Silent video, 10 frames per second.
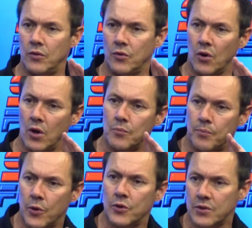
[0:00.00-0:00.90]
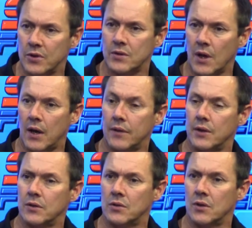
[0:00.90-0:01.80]
your own personal side of
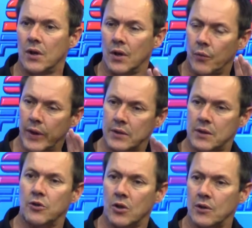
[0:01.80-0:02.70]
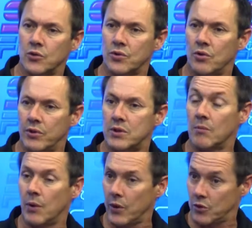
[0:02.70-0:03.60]
things, we understand you guys also
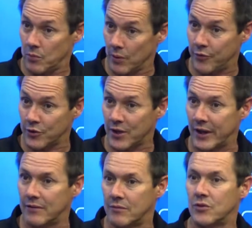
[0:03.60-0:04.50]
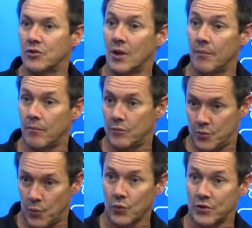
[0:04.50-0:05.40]
recently went to Bloemfontein to do some
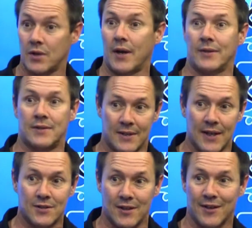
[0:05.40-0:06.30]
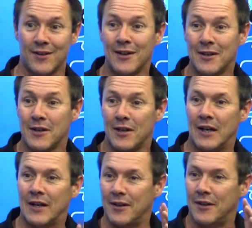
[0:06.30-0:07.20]
sports science testing.
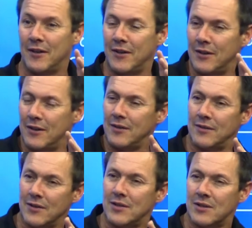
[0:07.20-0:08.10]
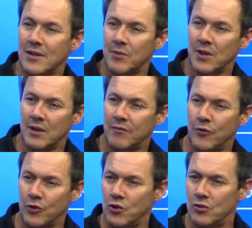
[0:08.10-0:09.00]
This is something that
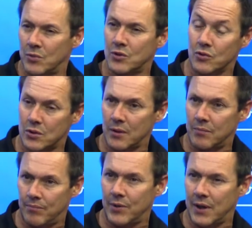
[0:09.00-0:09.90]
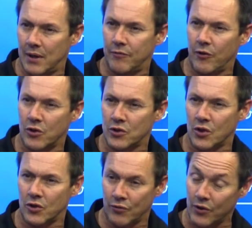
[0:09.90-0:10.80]
for you must also be getting focused
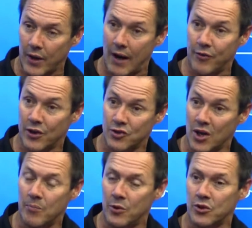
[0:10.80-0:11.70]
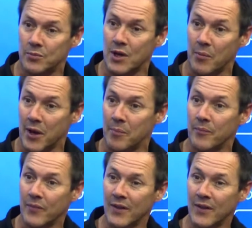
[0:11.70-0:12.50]
on. You've got the Africa Championships coming up.